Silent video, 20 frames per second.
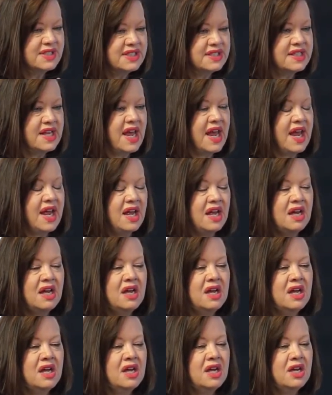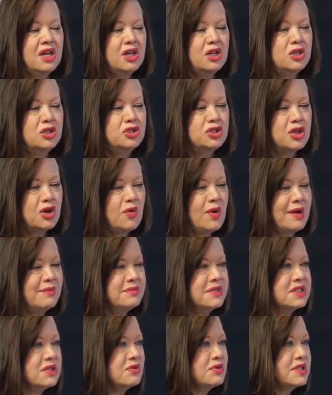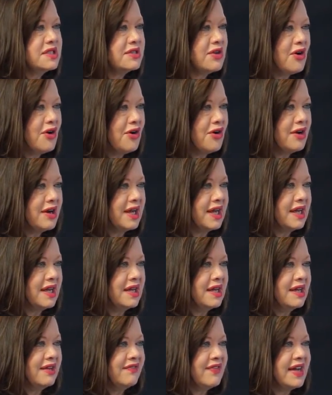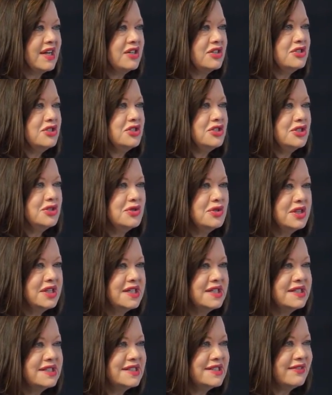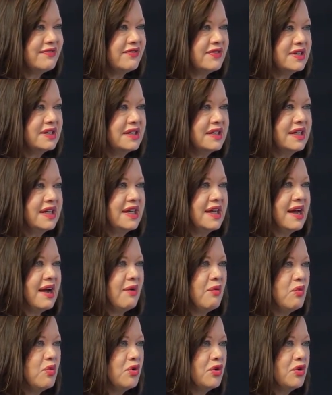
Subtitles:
was saying, Joe, I'm so sorry. If I could do things differently, I